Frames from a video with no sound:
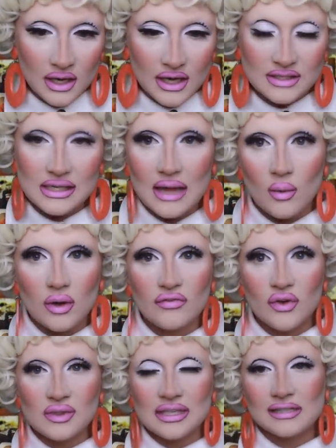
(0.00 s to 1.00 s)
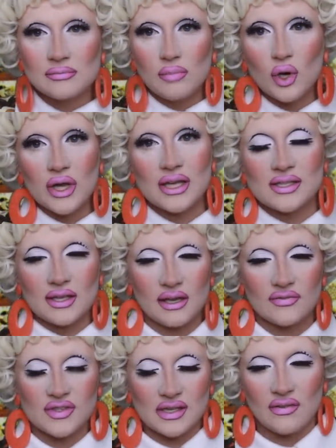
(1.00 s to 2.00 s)
It's like one of those little monkeys that
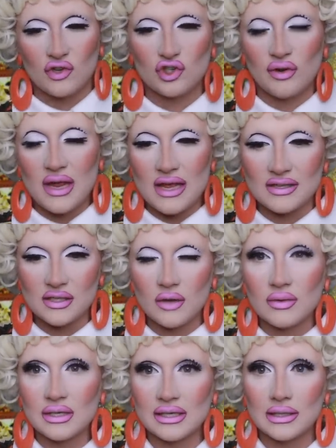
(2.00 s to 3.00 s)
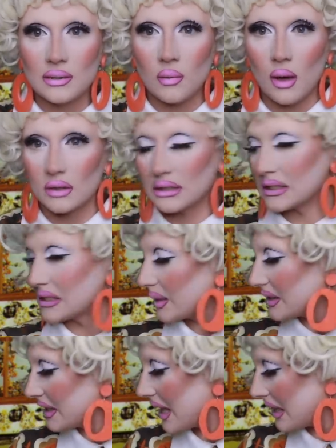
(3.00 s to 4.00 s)
lives in the trees. You know, the little ones.
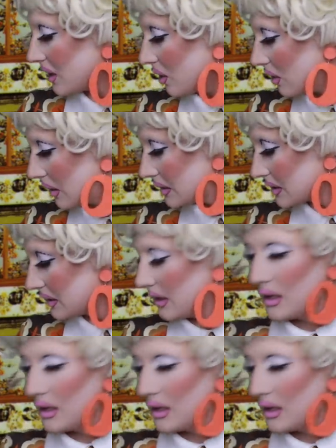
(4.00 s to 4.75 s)
What are they called?